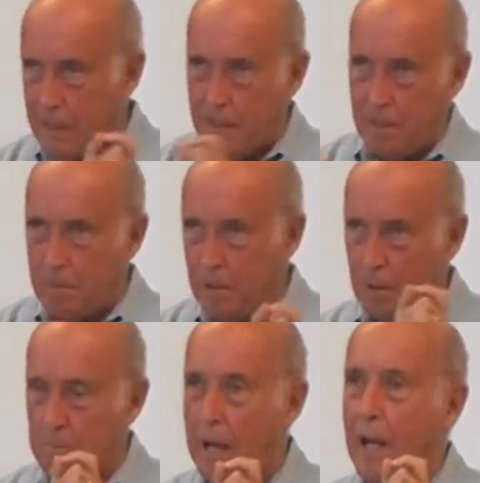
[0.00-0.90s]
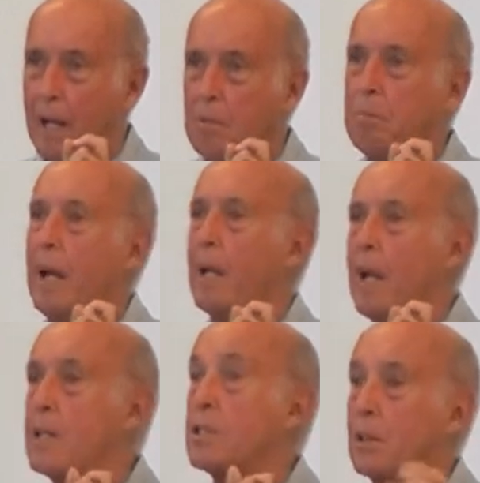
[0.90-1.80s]
um, you know, bio,
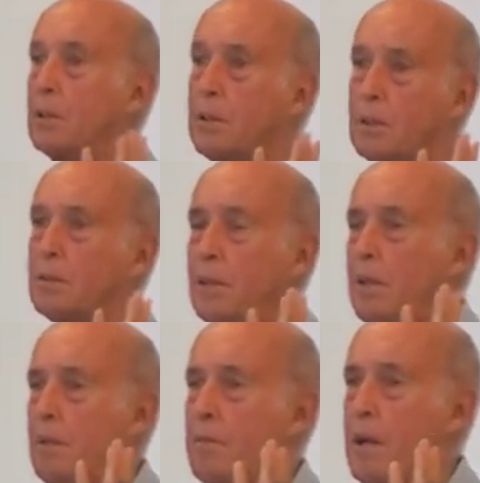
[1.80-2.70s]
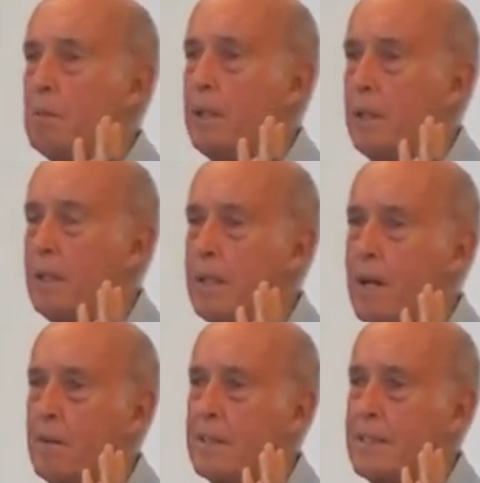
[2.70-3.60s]
biological family
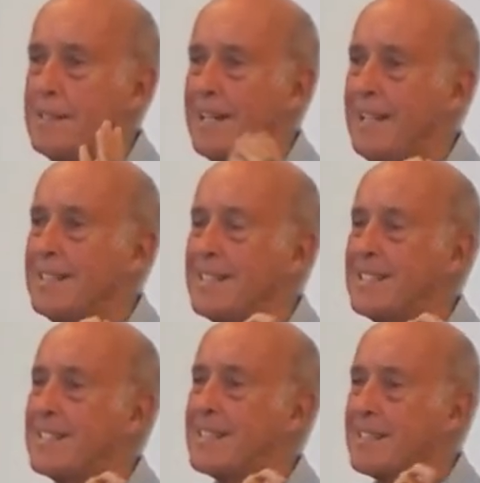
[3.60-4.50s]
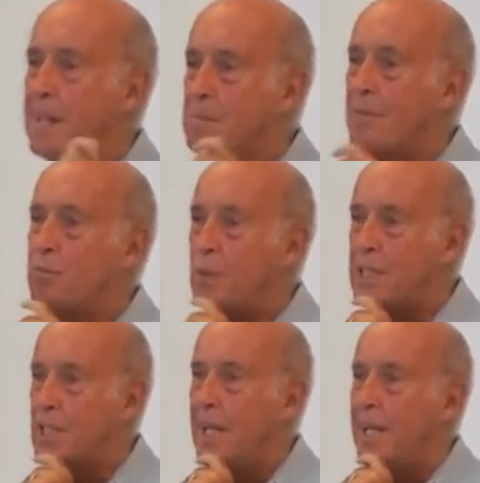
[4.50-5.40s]
inheritance, and he says some of
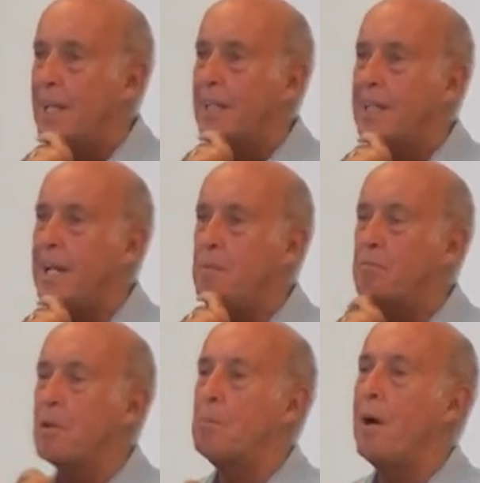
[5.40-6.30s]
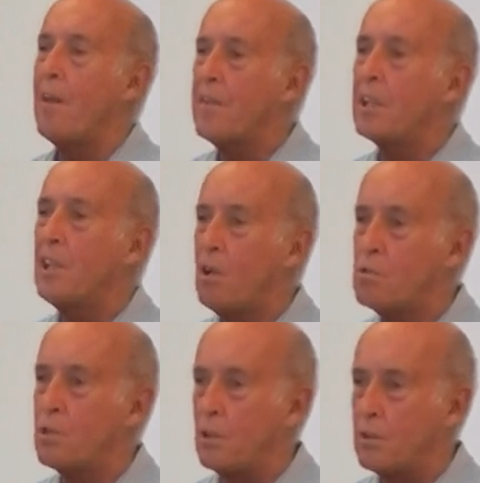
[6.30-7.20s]
which came from other
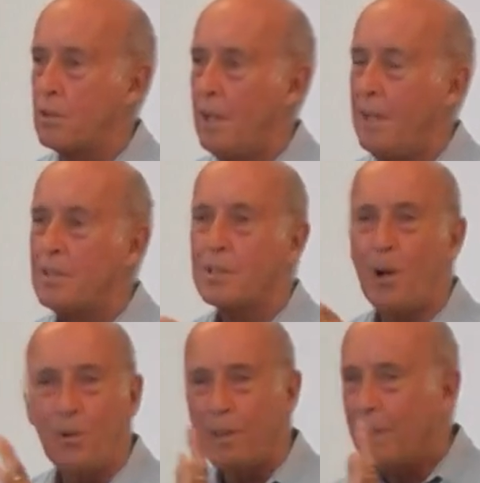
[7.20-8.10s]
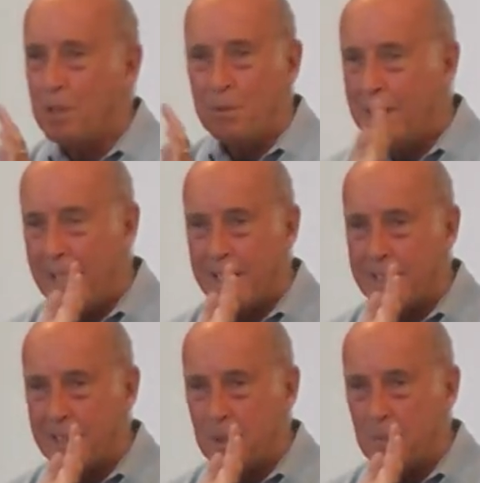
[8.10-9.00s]
cultures, totally unrelated
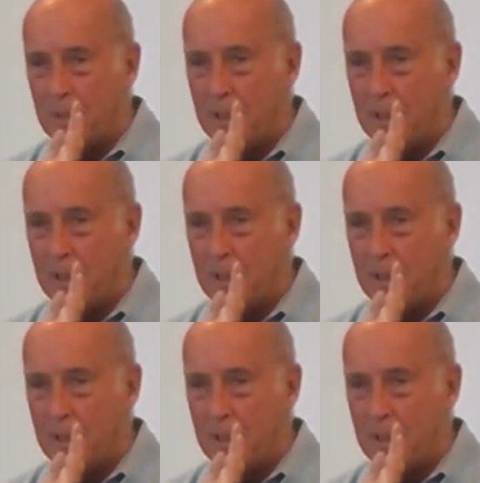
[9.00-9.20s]
to him.